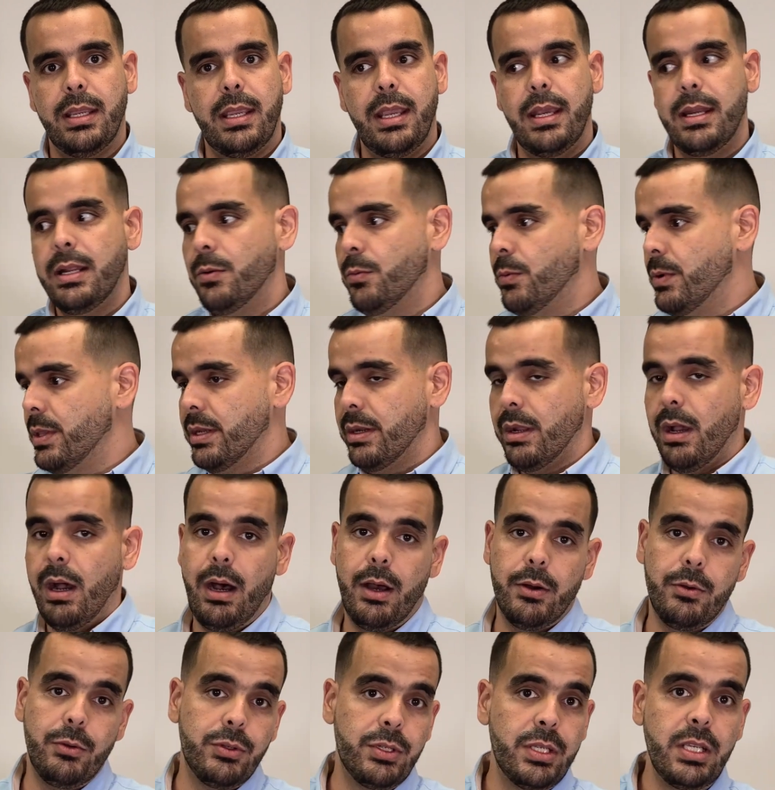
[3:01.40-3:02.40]
get it with an
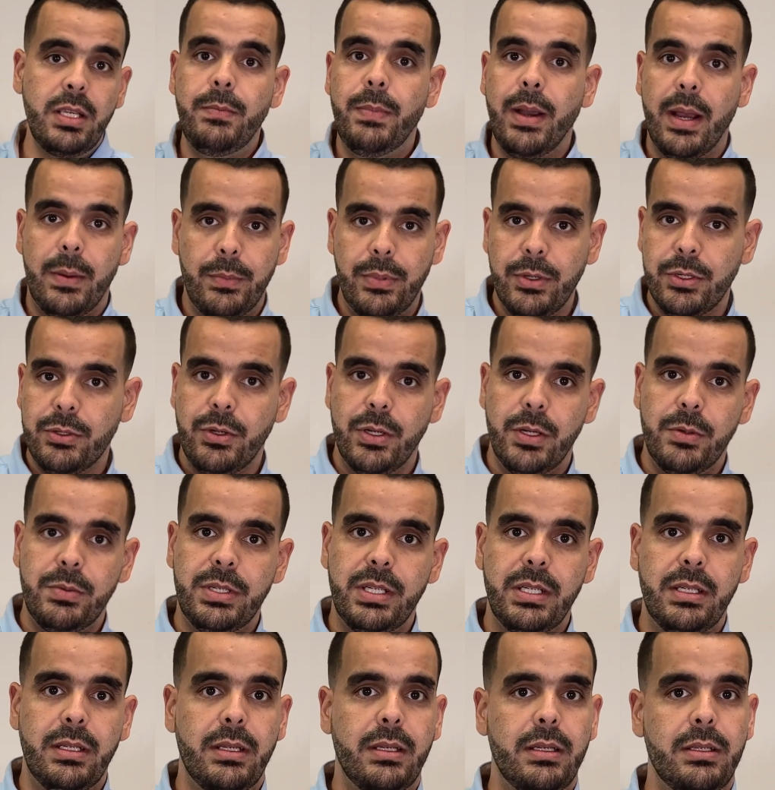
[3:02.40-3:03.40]
auto CPAP
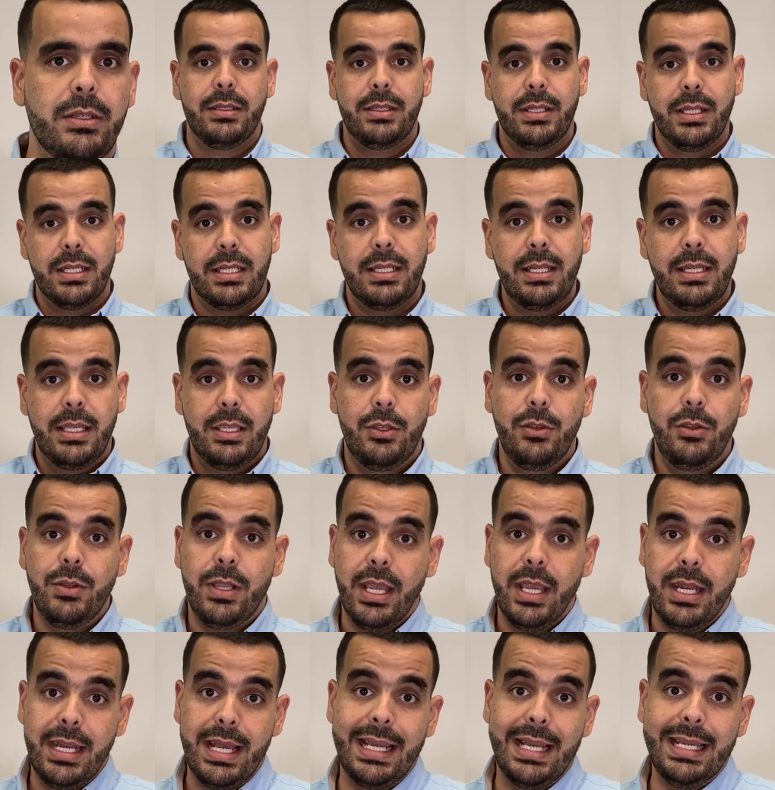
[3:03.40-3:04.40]
prescription, just like you
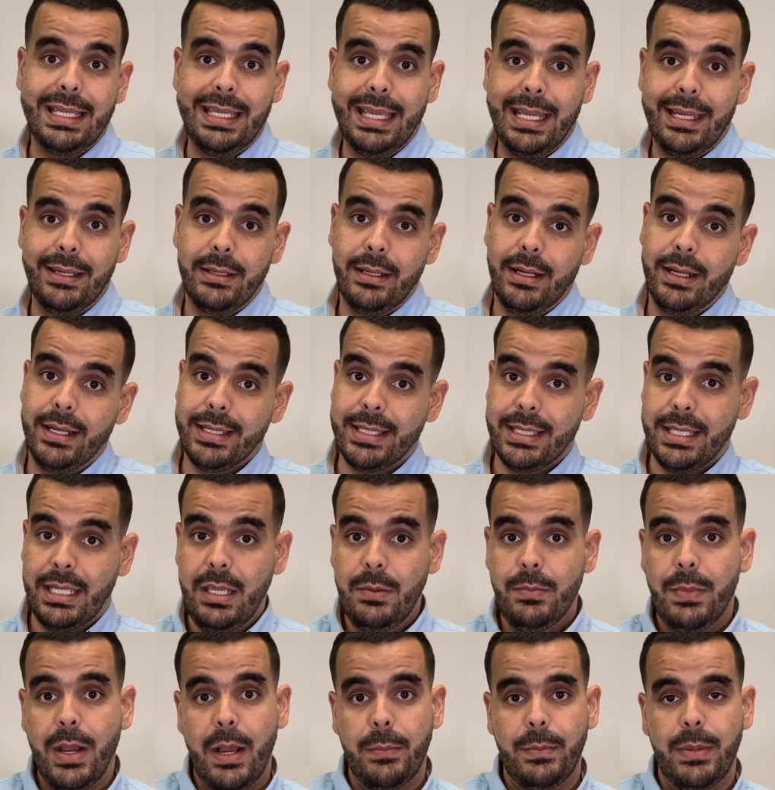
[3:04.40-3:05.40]
cannot get a
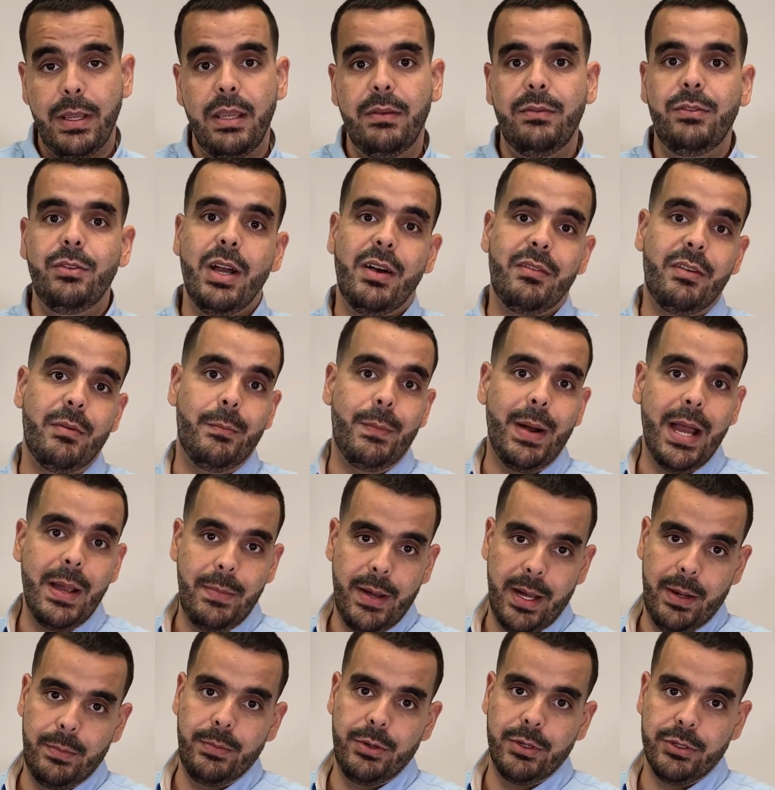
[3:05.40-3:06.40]
CPAP if you have a
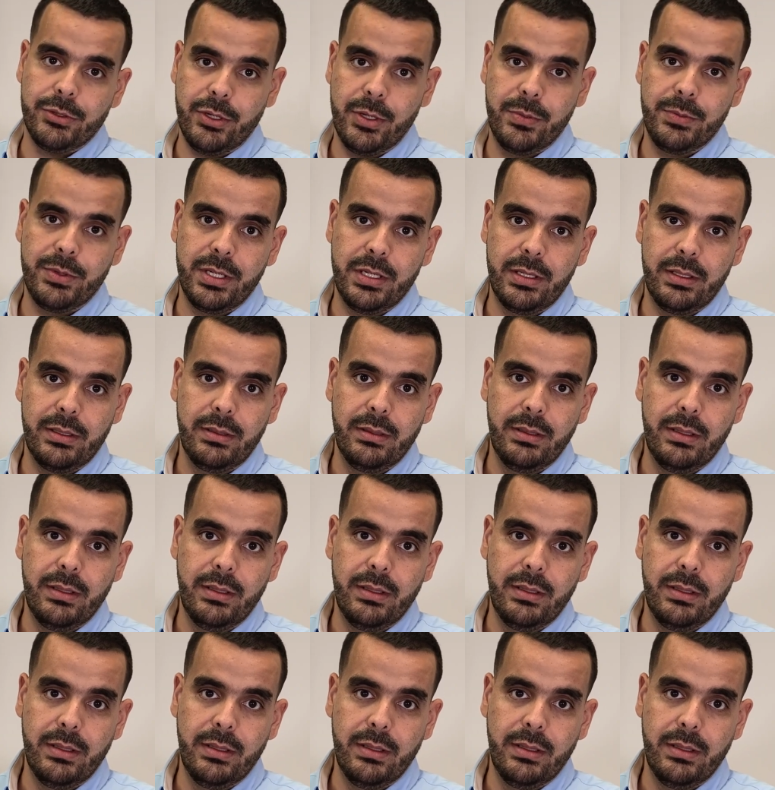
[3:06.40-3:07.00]
BiPAP prescription.